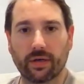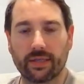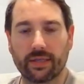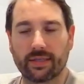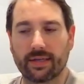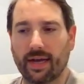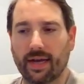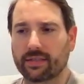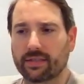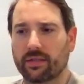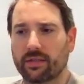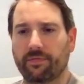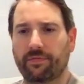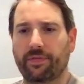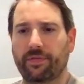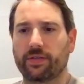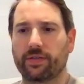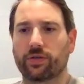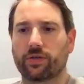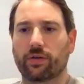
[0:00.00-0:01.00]
It's an excellent
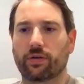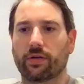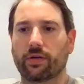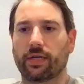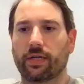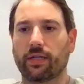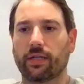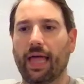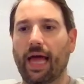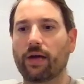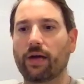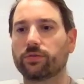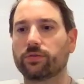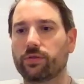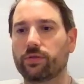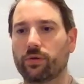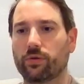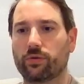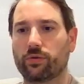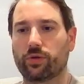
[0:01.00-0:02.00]
feature. It allows
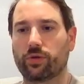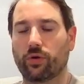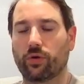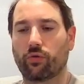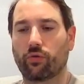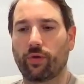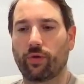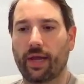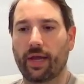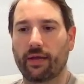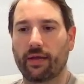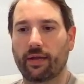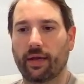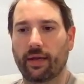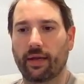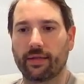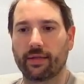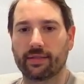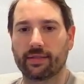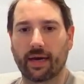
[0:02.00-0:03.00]
you to create
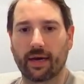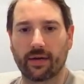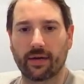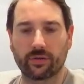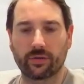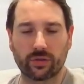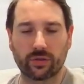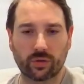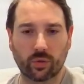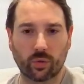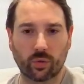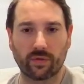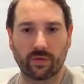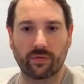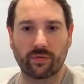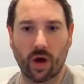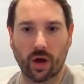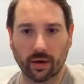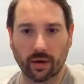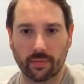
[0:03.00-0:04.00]
an entire store of
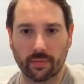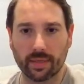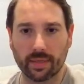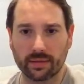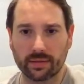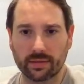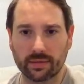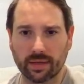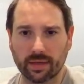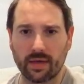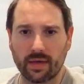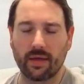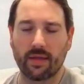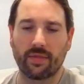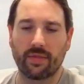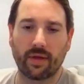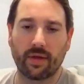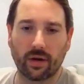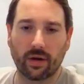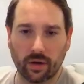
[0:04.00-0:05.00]
documents
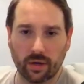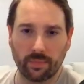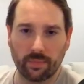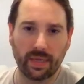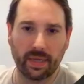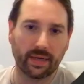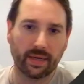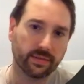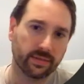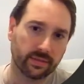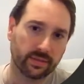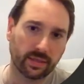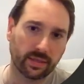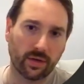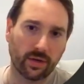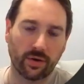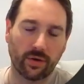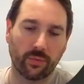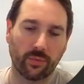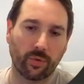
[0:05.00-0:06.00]
that are going to be
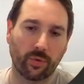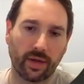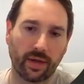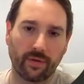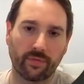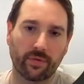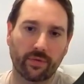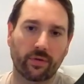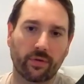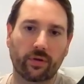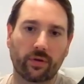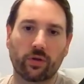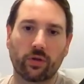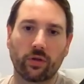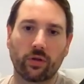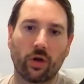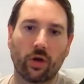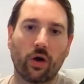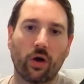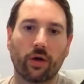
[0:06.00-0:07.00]
considered whenever
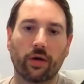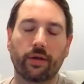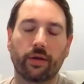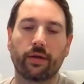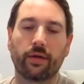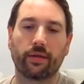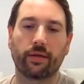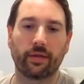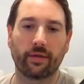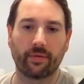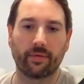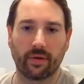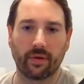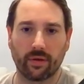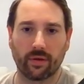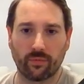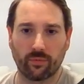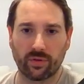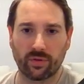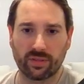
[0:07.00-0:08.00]
Claude
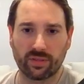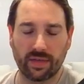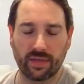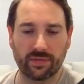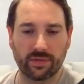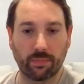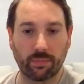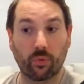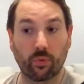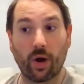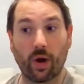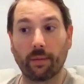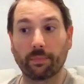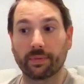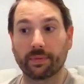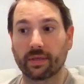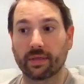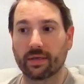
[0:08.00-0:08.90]
receives a prompt.